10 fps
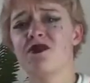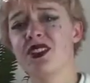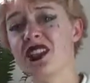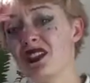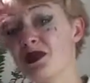
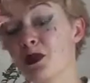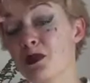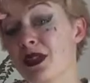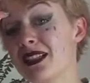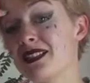used,
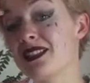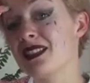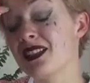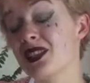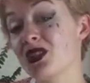but
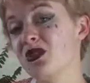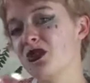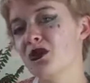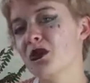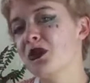basically you
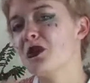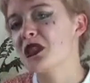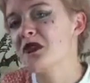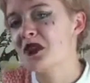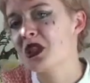do
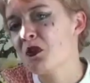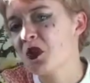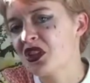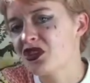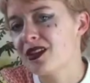3/4 of your lip
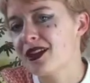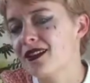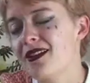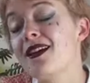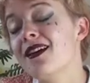one
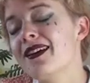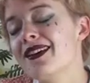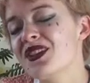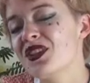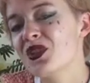shade
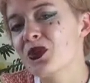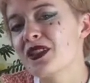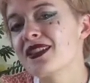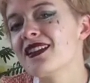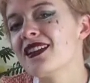and then do
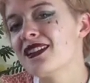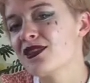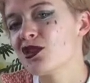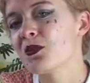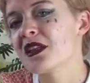a
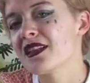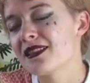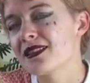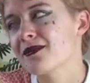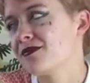signature
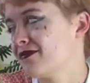piece.